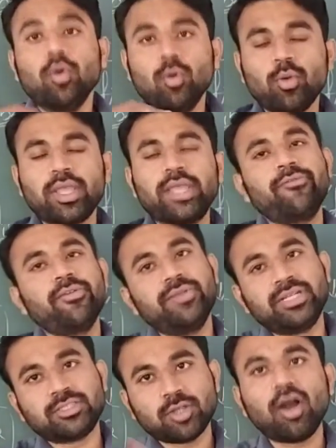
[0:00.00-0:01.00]
Okay, we
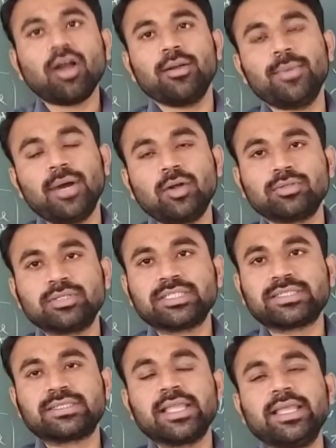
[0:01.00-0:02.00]
will talk about
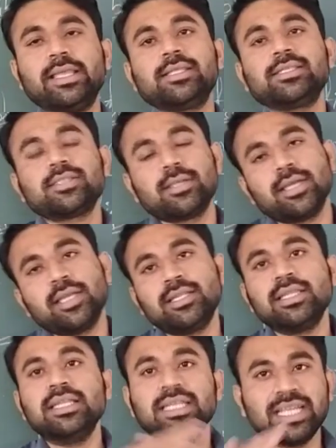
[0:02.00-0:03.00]
these things
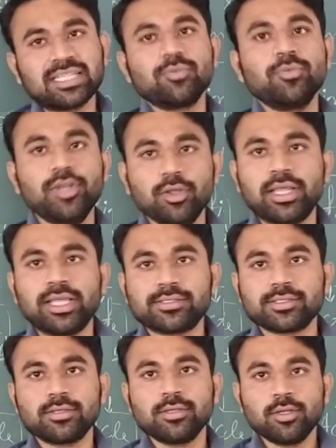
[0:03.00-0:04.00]
in the next video
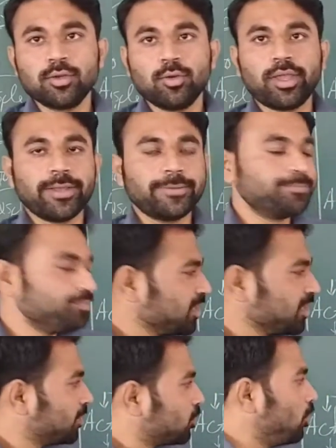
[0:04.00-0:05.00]
lecture. Okay,
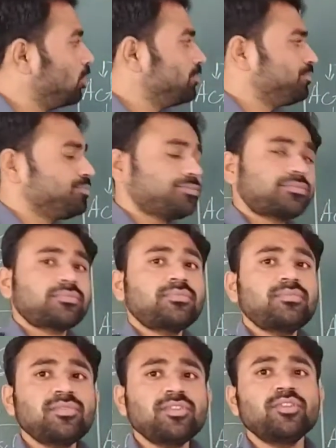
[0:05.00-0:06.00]
so
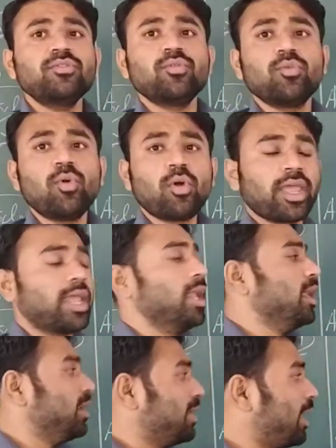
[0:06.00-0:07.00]

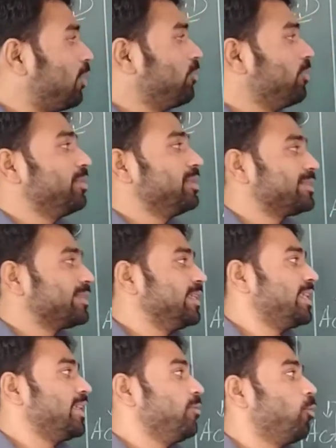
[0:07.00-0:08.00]
okay, now we will
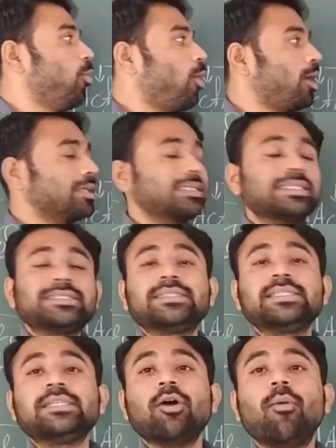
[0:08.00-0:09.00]
see what is
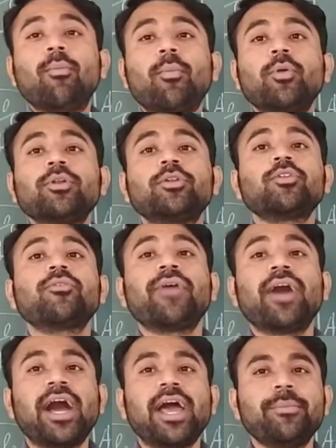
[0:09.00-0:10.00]
the component
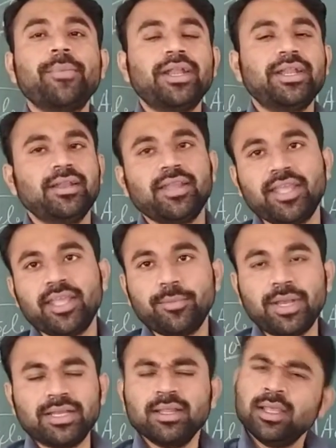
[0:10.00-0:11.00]
of I band and A
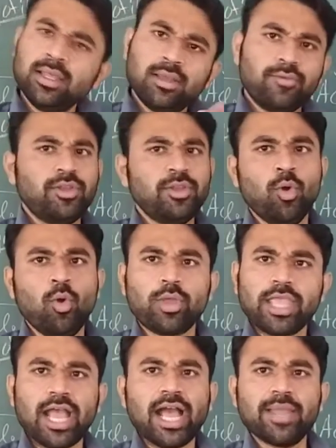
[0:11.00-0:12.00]
band. We know
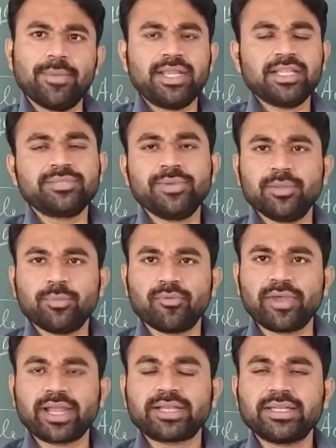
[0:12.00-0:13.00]
that I band is made up
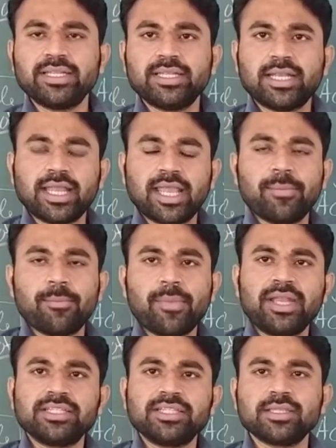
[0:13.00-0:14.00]
of actin and A
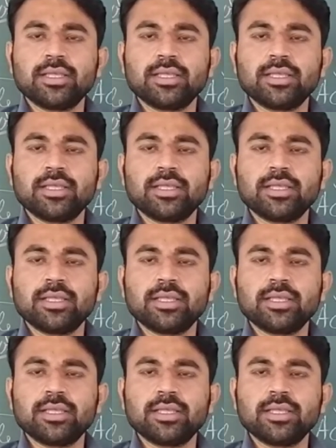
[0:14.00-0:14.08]
band